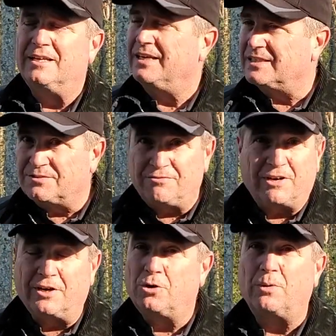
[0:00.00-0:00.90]
It's
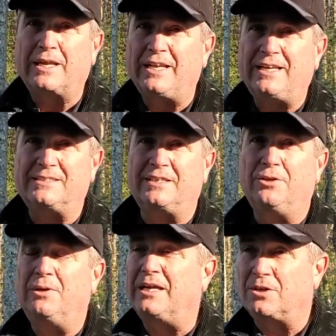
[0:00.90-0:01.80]
very quick and easy.
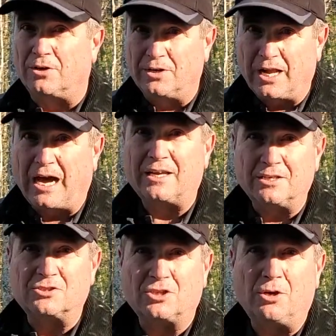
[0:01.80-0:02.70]
You guys are not going
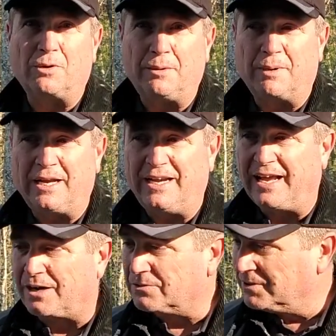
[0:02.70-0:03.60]
to slow anybody
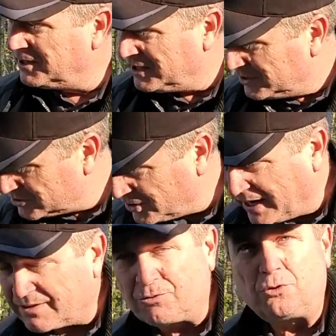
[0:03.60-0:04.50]
down. So you
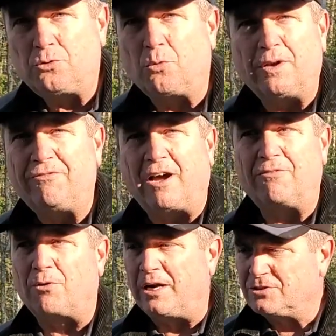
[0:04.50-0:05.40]
have
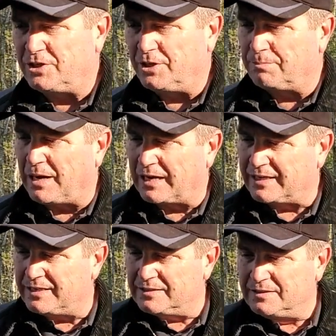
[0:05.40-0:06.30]
25 rounds in your
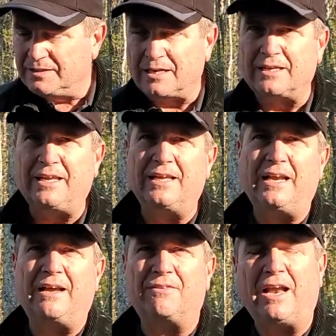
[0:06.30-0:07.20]
pocket. Again,
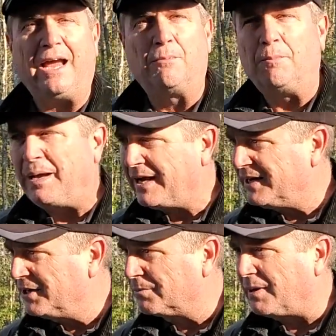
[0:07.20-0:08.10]
have an ammo bag
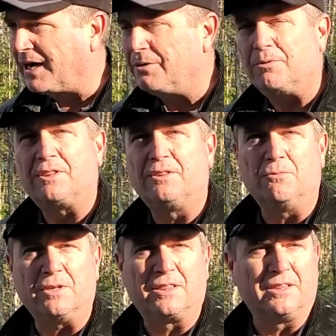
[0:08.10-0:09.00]
nearby with,
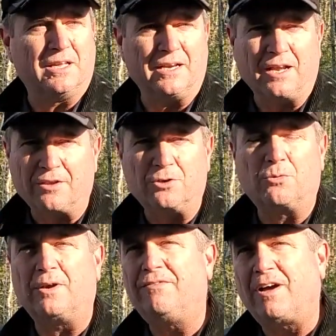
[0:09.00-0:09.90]
with another
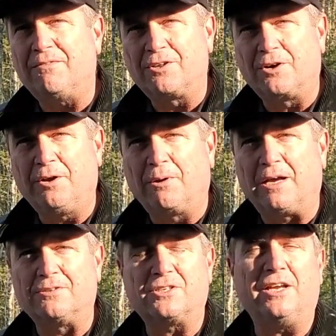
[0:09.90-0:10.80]
25, 30
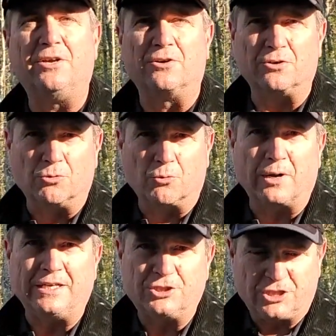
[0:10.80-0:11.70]
rounds, and you're in
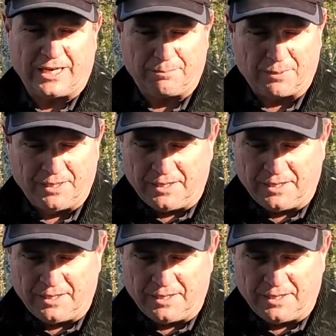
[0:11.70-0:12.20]
great shape.